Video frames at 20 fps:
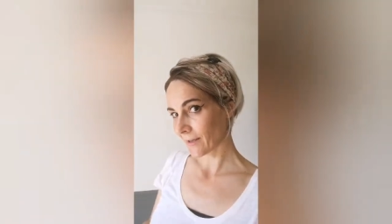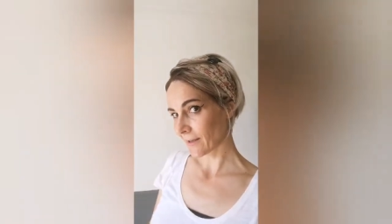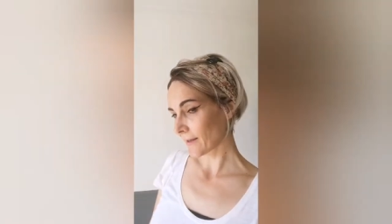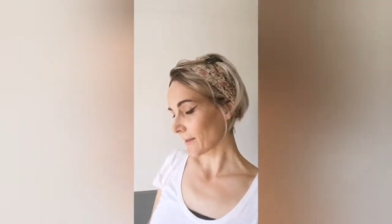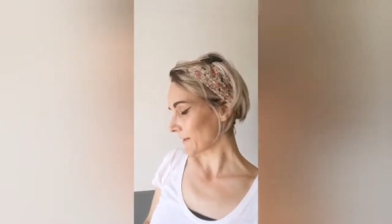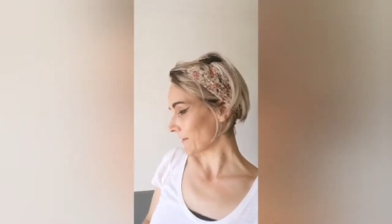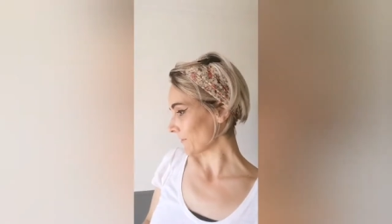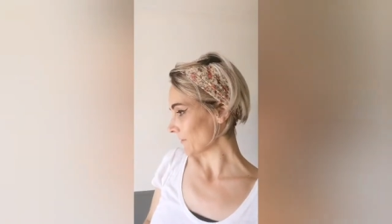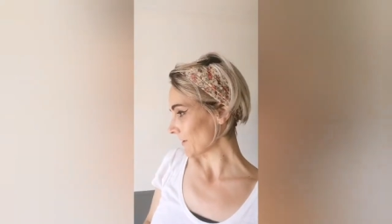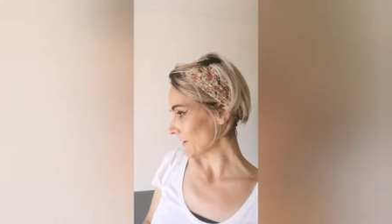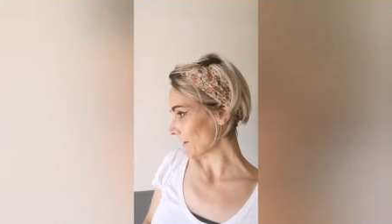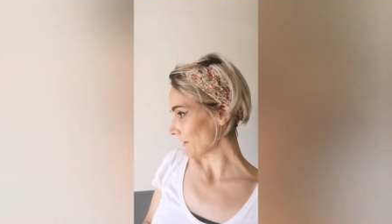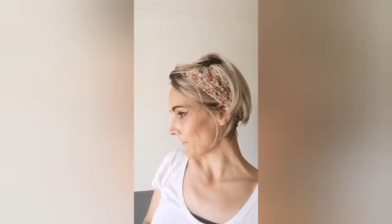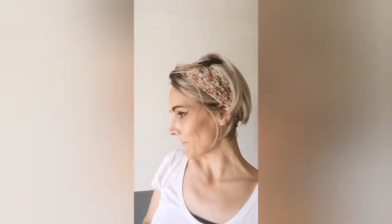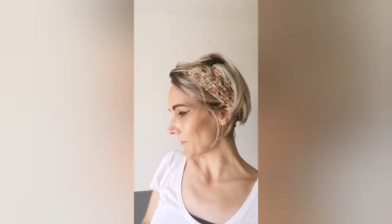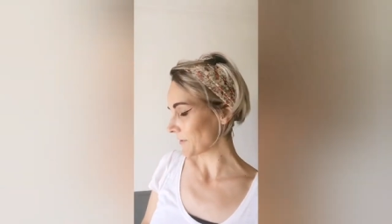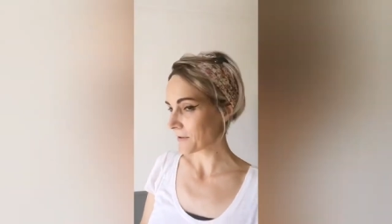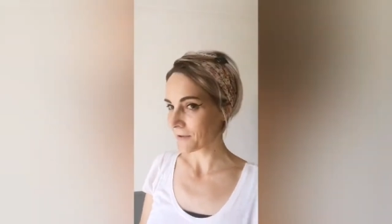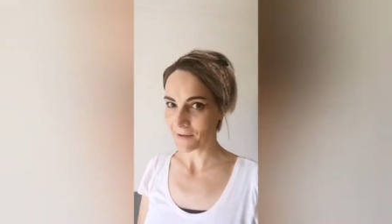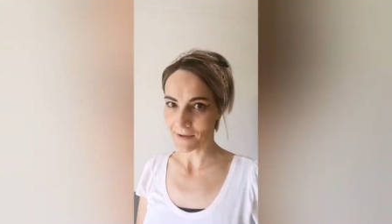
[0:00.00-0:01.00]
and you have
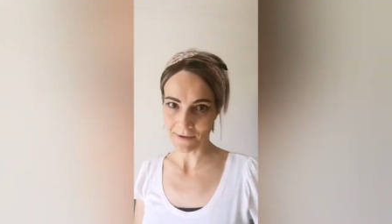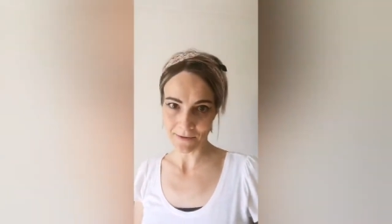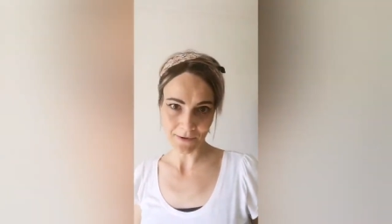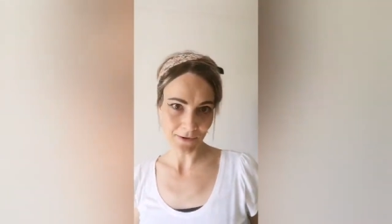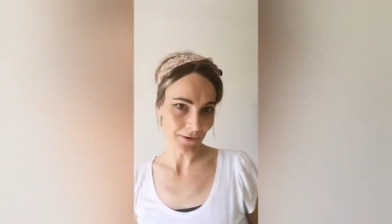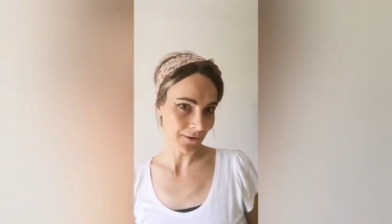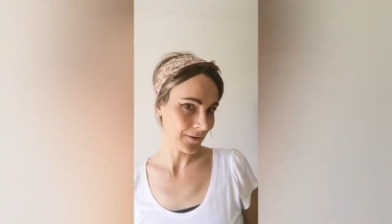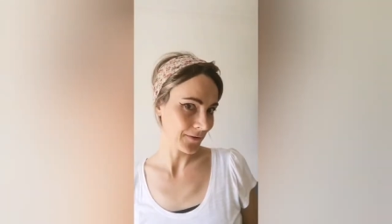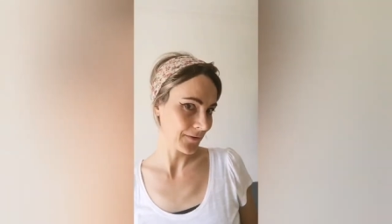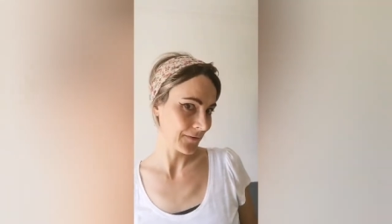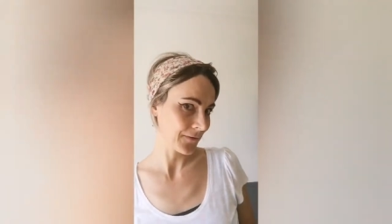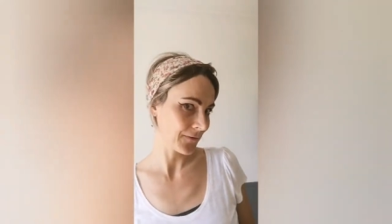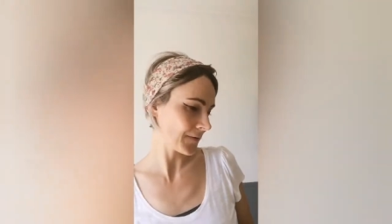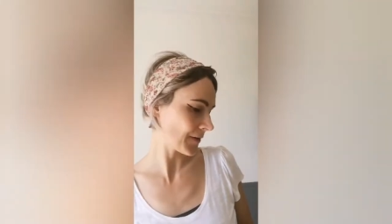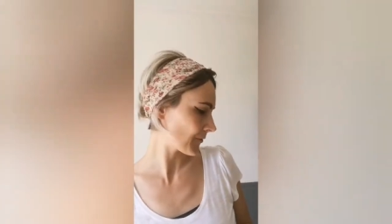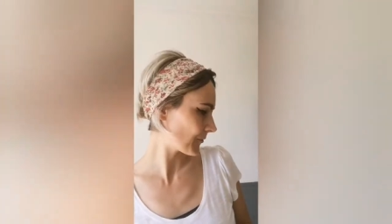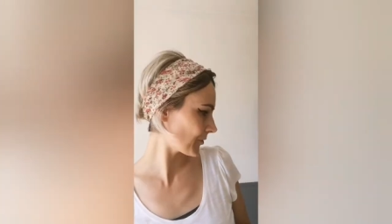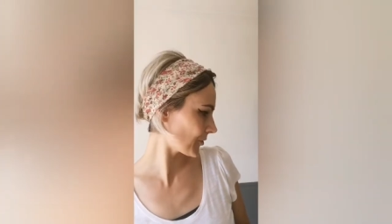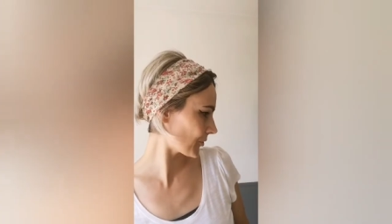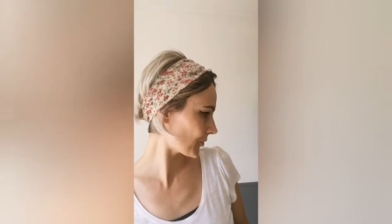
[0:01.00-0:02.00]
another
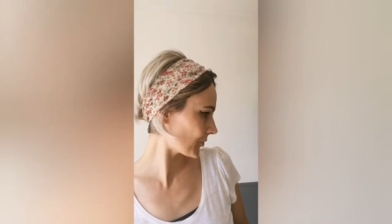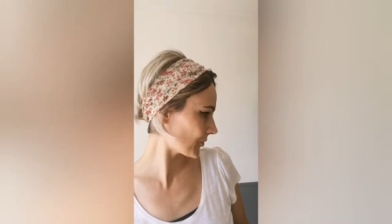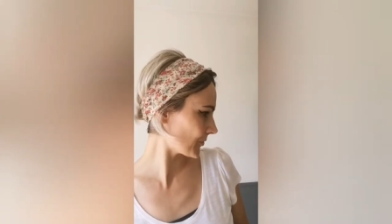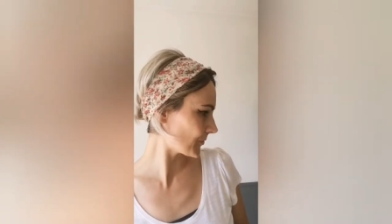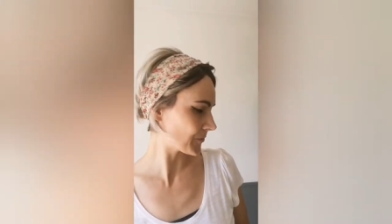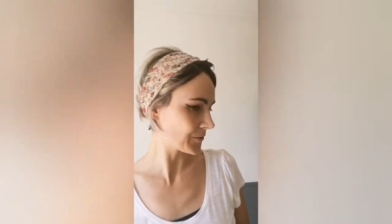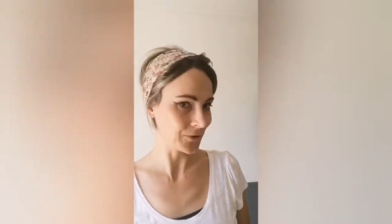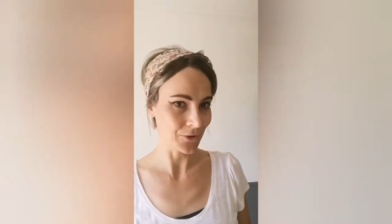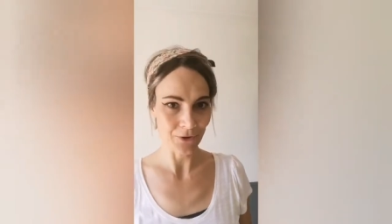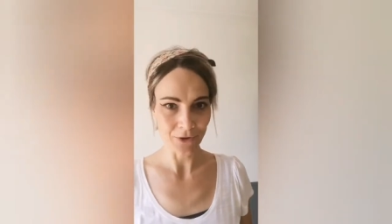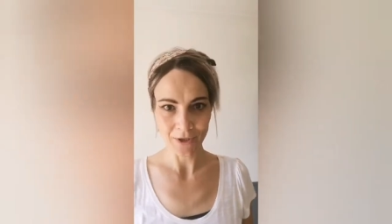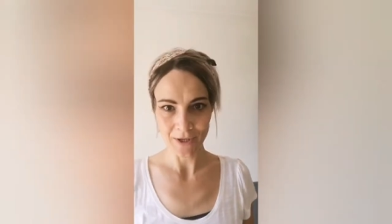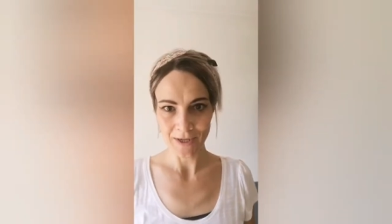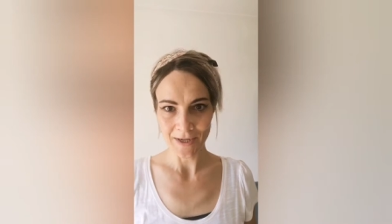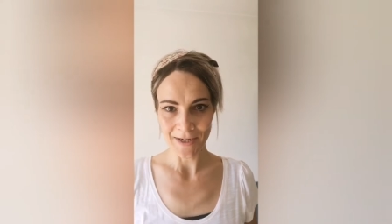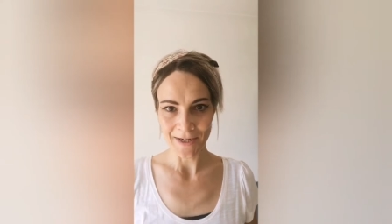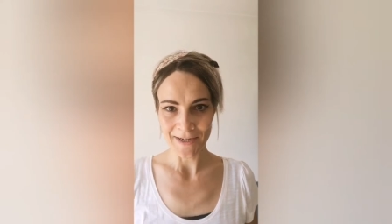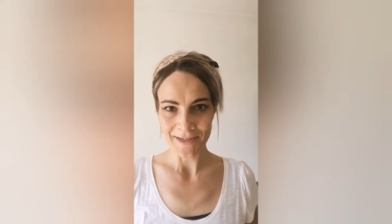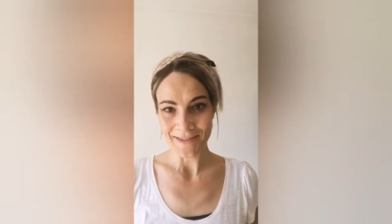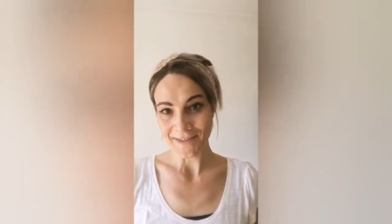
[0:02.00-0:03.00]
very cute
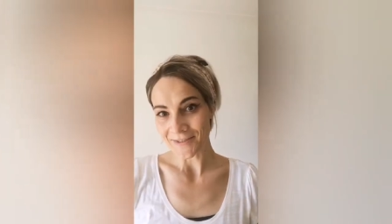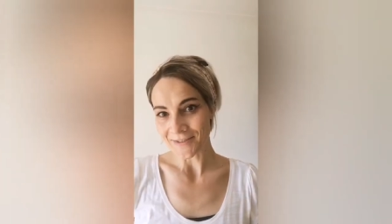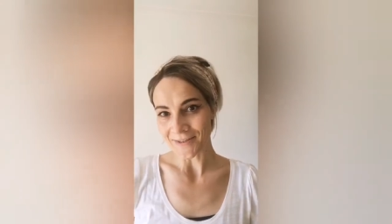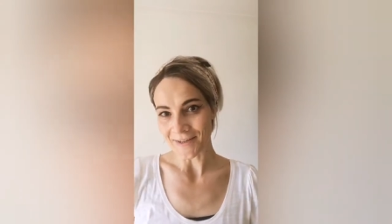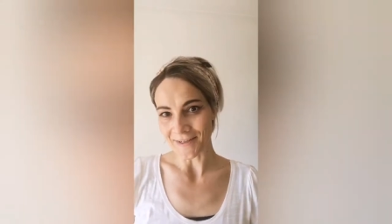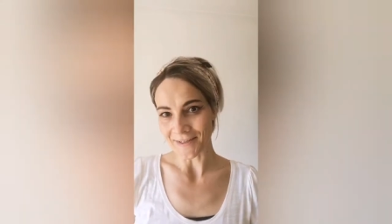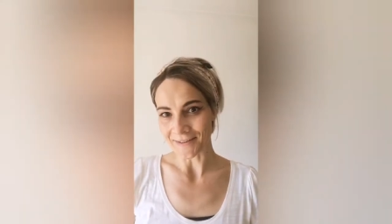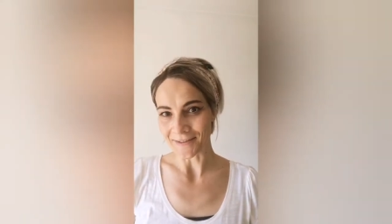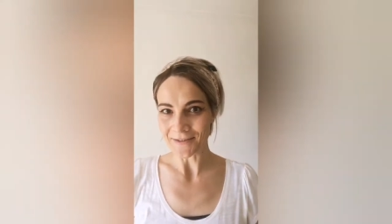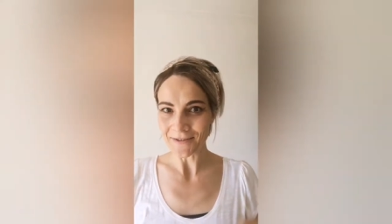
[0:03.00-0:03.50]
style.